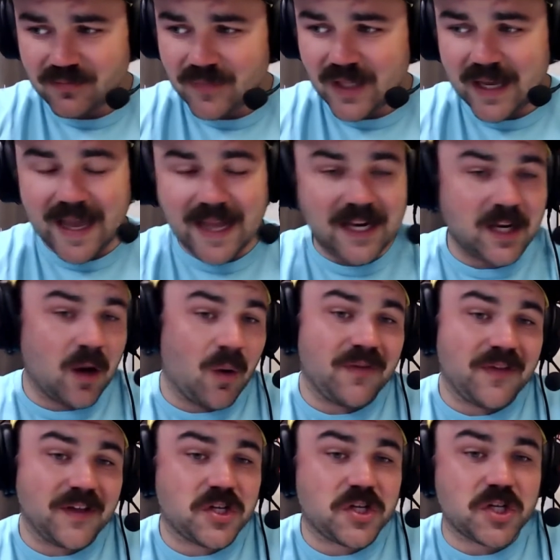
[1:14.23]
And you know what?
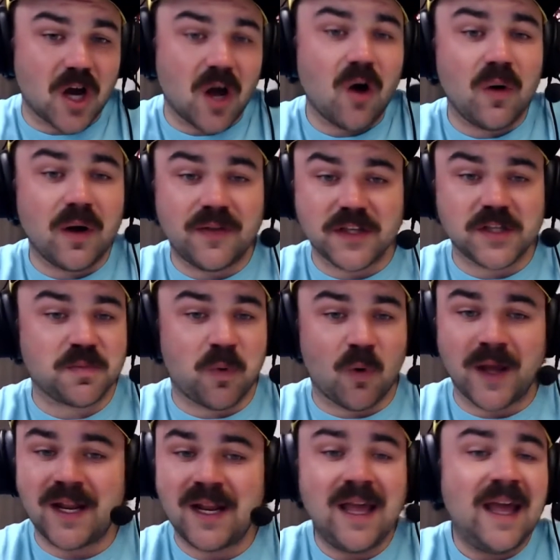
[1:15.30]
This show at this
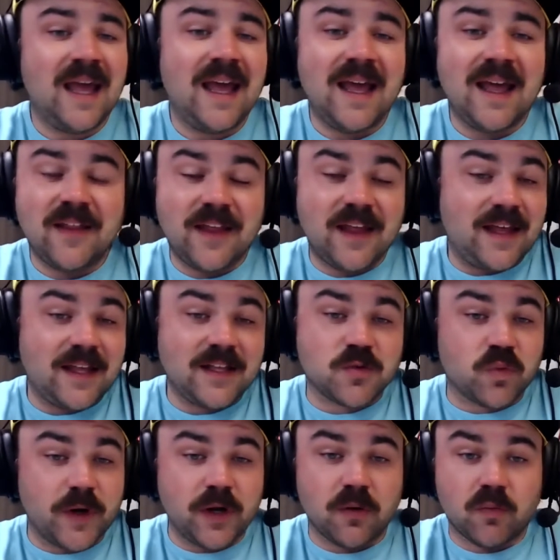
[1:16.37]
point is
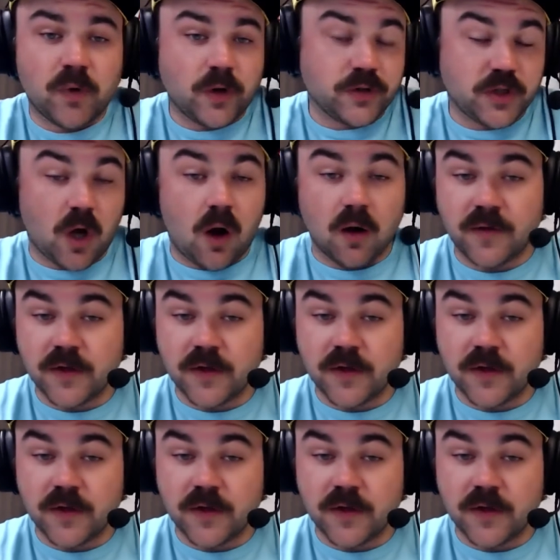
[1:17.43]
real talk.